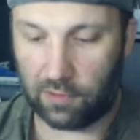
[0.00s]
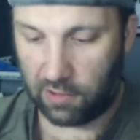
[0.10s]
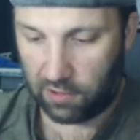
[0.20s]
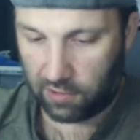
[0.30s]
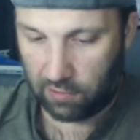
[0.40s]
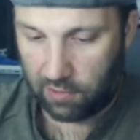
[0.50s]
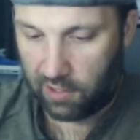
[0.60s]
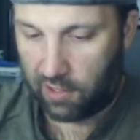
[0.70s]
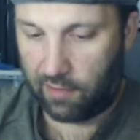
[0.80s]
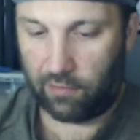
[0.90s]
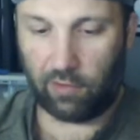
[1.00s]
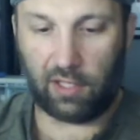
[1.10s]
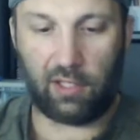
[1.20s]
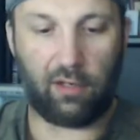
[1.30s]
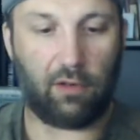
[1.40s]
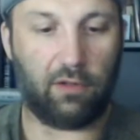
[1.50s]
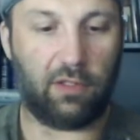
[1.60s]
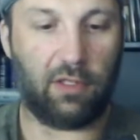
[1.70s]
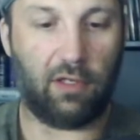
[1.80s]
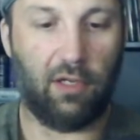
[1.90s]
So I have it right here. It's
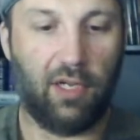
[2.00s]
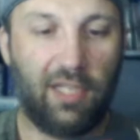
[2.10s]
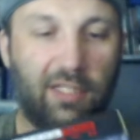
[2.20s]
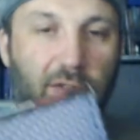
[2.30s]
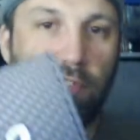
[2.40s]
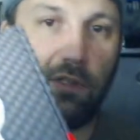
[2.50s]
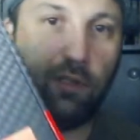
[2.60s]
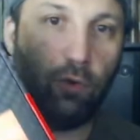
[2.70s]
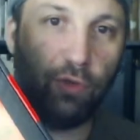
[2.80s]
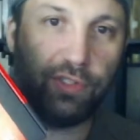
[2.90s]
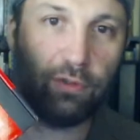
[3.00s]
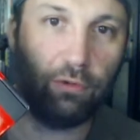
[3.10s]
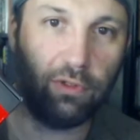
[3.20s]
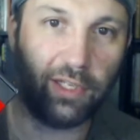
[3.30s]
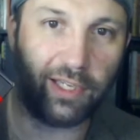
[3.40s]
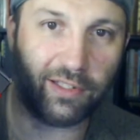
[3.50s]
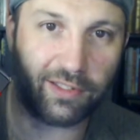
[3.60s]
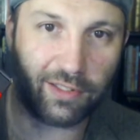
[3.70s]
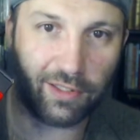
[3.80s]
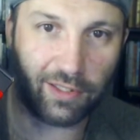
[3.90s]
still an old school, like it's
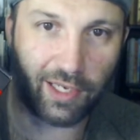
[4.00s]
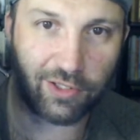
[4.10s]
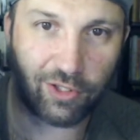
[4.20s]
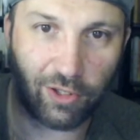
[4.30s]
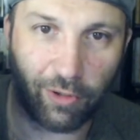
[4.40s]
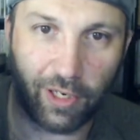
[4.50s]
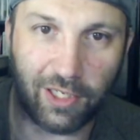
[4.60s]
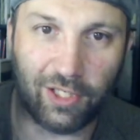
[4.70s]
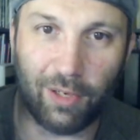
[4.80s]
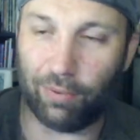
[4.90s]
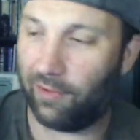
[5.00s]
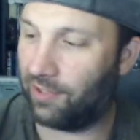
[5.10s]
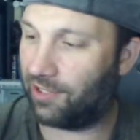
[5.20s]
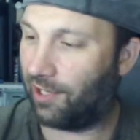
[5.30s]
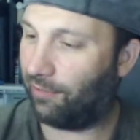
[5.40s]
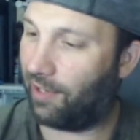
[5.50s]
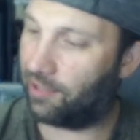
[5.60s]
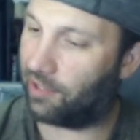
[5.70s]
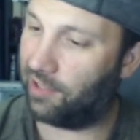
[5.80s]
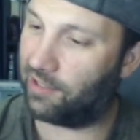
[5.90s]
the last generation, previous
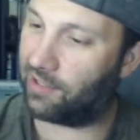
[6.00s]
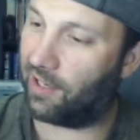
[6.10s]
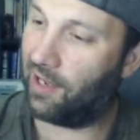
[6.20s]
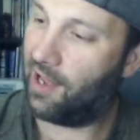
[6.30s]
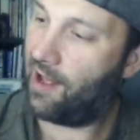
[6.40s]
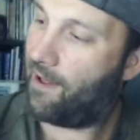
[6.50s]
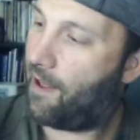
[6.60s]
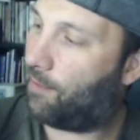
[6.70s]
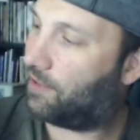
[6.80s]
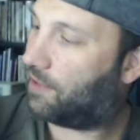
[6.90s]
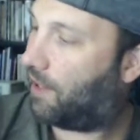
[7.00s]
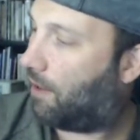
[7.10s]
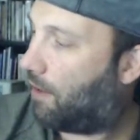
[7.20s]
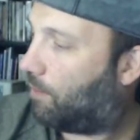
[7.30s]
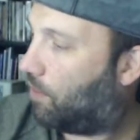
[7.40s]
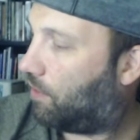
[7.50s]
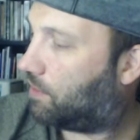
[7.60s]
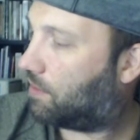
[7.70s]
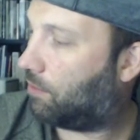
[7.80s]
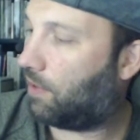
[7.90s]
generation. It's a MSI Armor.
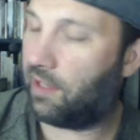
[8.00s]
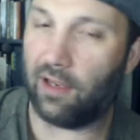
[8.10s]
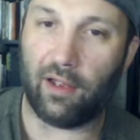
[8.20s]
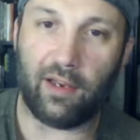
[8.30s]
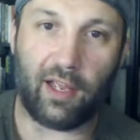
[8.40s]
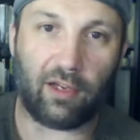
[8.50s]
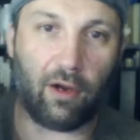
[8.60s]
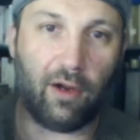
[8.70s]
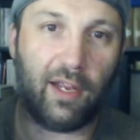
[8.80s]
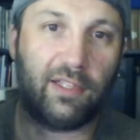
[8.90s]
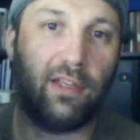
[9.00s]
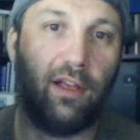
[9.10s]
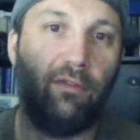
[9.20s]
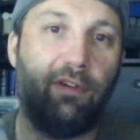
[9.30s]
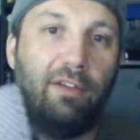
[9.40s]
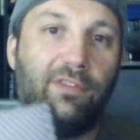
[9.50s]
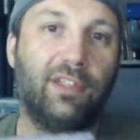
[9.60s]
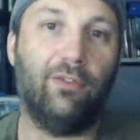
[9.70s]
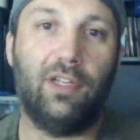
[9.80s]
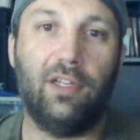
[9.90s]
It's the Radeon RX
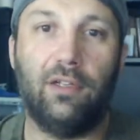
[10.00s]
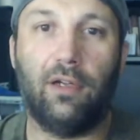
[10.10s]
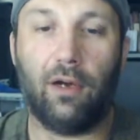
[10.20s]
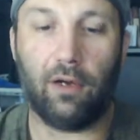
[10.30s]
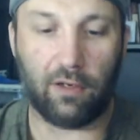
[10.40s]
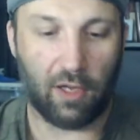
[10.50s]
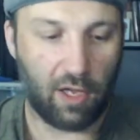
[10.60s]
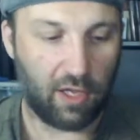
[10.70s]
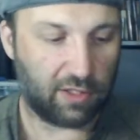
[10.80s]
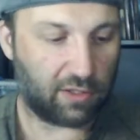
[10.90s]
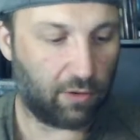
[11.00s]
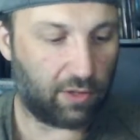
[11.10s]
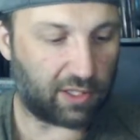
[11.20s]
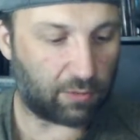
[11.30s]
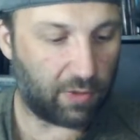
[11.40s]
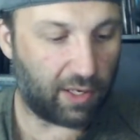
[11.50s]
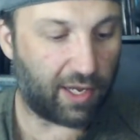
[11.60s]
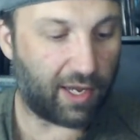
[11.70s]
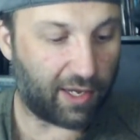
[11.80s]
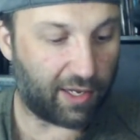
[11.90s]
570 card. So this one
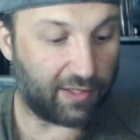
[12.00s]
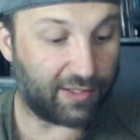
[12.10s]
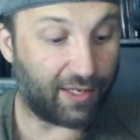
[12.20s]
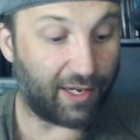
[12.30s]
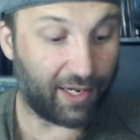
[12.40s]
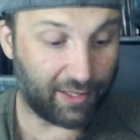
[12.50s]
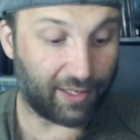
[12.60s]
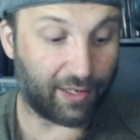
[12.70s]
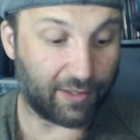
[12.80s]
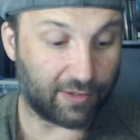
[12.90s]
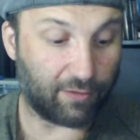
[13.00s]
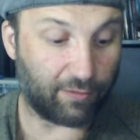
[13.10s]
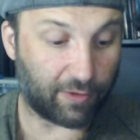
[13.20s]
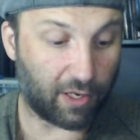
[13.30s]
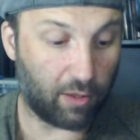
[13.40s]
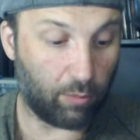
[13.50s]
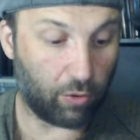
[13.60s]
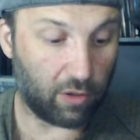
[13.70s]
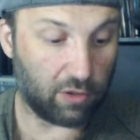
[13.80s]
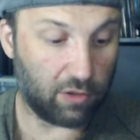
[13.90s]
has 8 gigs of
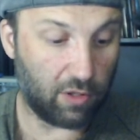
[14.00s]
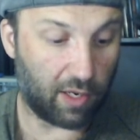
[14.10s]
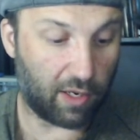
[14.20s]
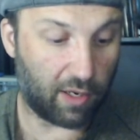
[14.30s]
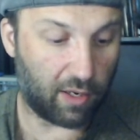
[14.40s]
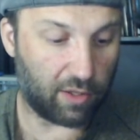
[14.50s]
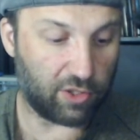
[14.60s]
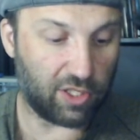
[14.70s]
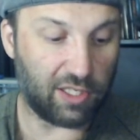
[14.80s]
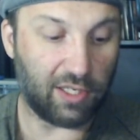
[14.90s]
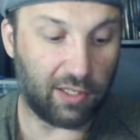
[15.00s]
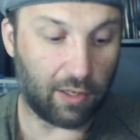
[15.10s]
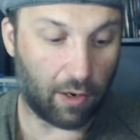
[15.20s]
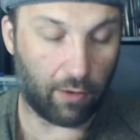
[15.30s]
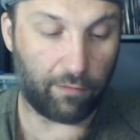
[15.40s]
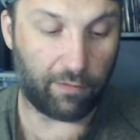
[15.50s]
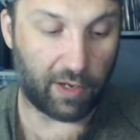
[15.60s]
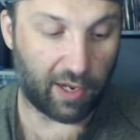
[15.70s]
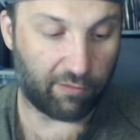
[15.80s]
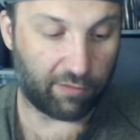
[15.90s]
onboard
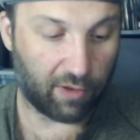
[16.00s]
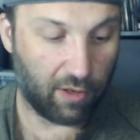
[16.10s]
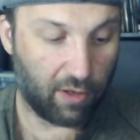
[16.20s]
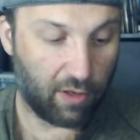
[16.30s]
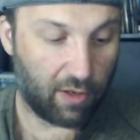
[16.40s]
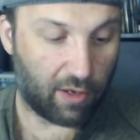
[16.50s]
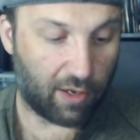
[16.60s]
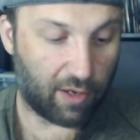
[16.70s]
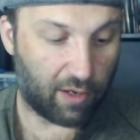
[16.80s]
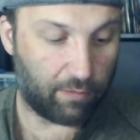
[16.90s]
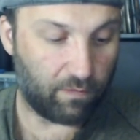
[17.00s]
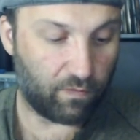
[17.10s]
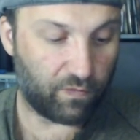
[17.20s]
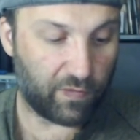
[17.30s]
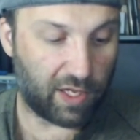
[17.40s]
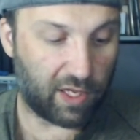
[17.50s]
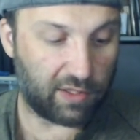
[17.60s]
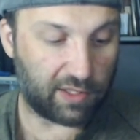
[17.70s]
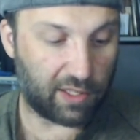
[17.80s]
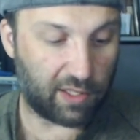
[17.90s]
GDDR5. and
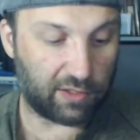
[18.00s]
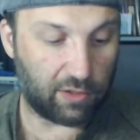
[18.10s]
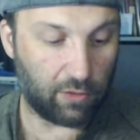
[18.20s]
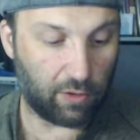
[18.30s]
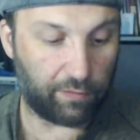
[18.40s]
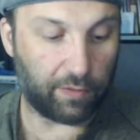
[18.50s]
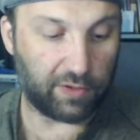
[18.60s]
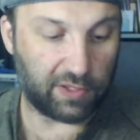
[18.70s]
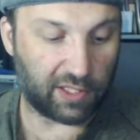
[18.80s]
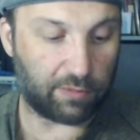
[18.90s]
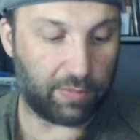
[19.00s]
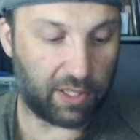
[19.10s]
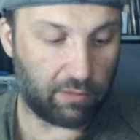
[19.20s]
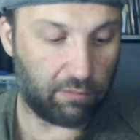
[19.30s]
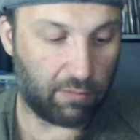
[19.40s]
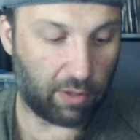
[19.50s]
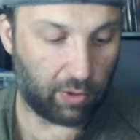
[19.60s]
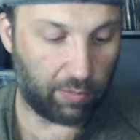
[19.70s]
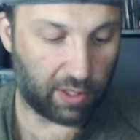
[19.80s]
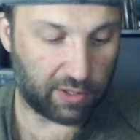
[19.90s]
256-bit memory
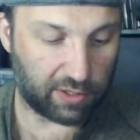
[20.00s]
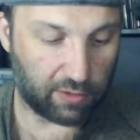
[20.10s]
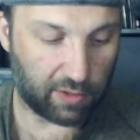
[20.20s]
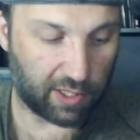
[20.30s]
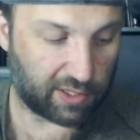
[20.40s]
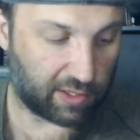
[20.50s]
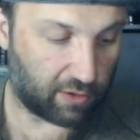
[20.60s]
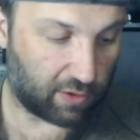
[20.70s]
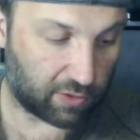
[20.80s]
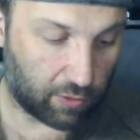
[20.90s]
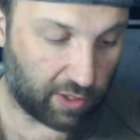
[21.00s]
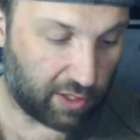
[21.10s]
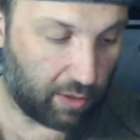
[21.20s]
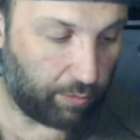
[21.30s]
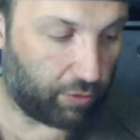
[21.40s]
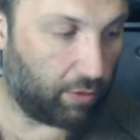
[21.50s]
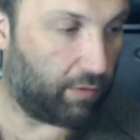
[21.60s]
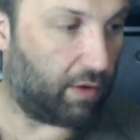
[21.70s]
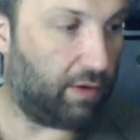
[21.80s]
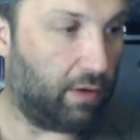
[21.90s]
bus. So that's so already an
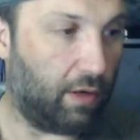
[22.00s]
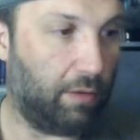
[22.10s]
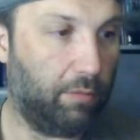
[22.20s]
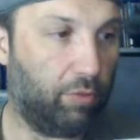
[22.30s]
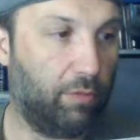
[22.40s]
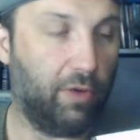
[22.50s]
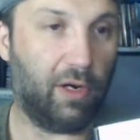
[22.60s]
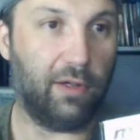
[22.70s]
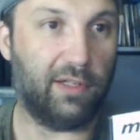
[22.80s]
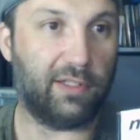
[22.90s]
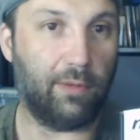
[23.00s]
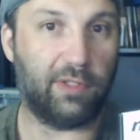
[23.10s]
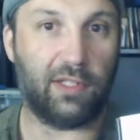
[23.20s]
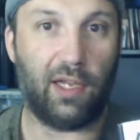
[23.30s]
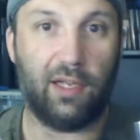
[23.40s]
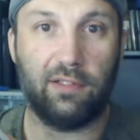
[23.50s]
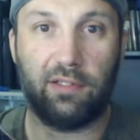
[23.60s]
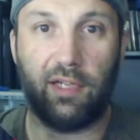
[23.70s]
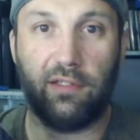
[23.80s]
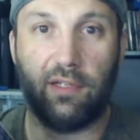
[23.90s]
improvement on this. MSI has
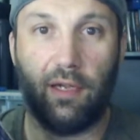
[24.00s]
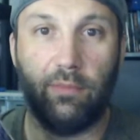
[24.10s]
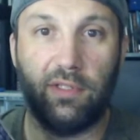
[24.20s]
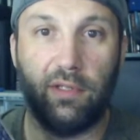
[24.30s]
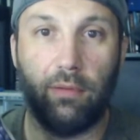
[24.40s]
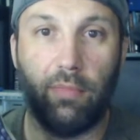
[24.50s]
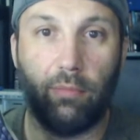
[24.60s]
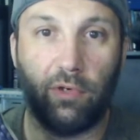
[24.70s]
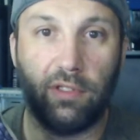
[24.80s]
8 times the memory.